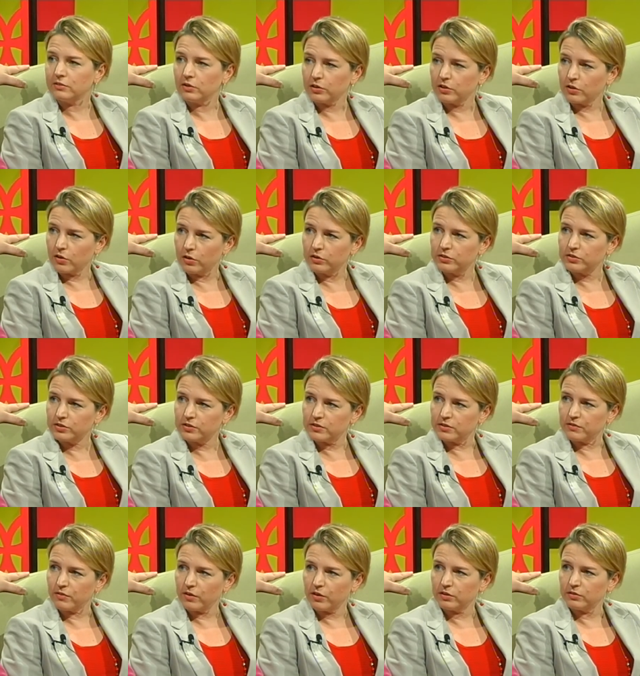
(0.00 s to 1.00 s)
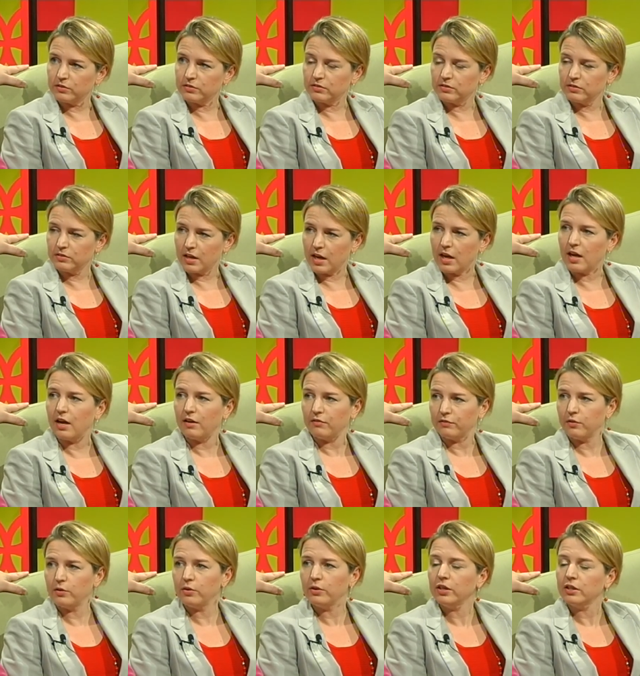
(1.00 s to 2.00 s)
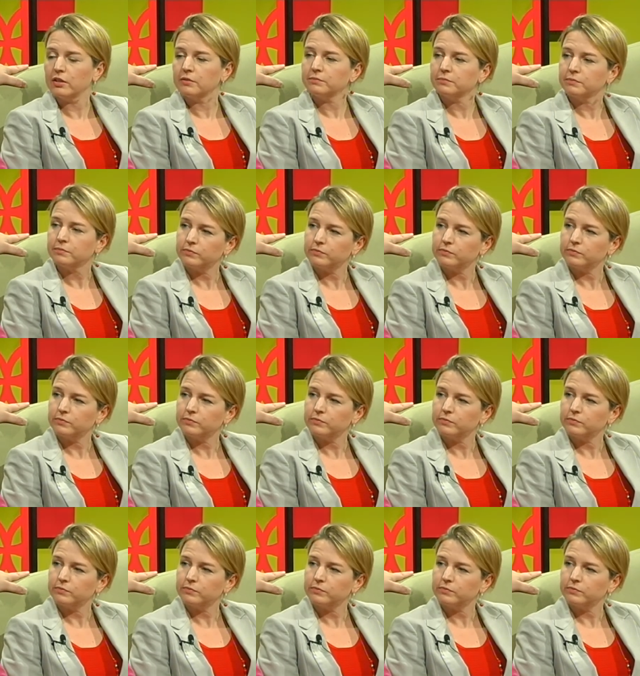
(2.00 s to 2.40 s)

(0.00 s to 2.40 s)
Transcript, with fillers: conscience vote uh, for it. What's been the